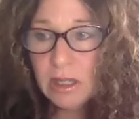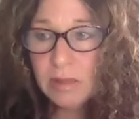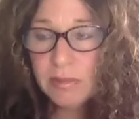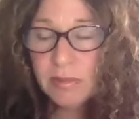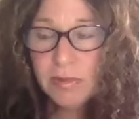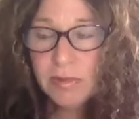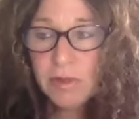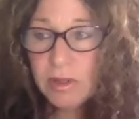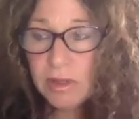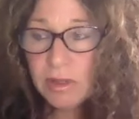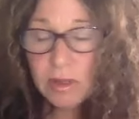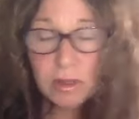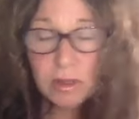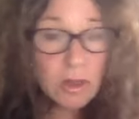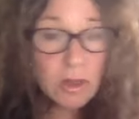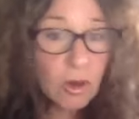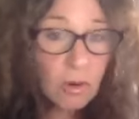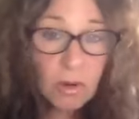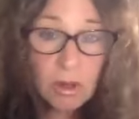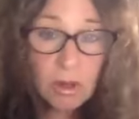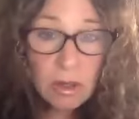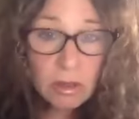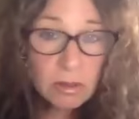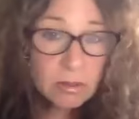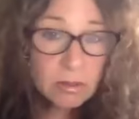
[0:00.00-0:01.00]
If you're
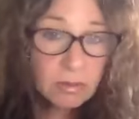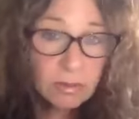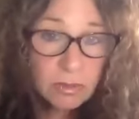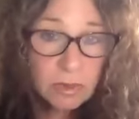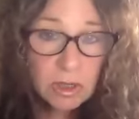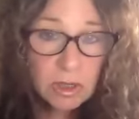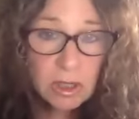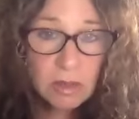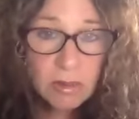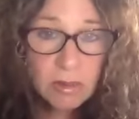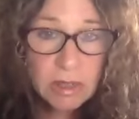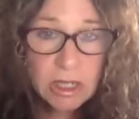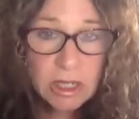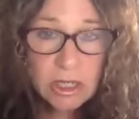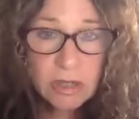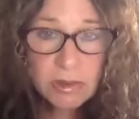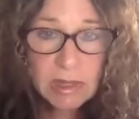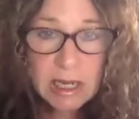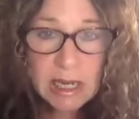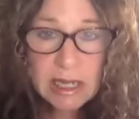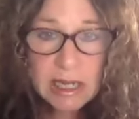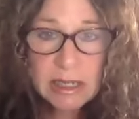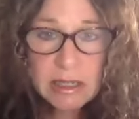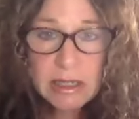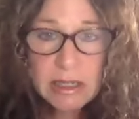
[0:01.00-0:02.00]
local, you know, we could do
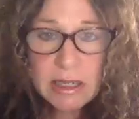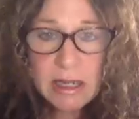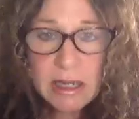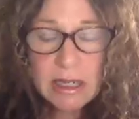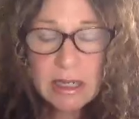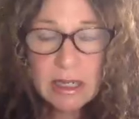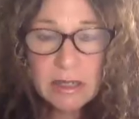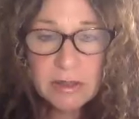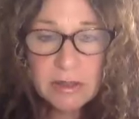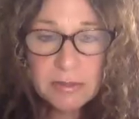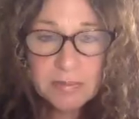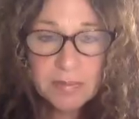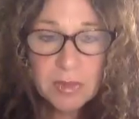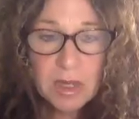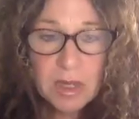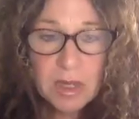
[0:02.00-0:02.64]
it hands-on here.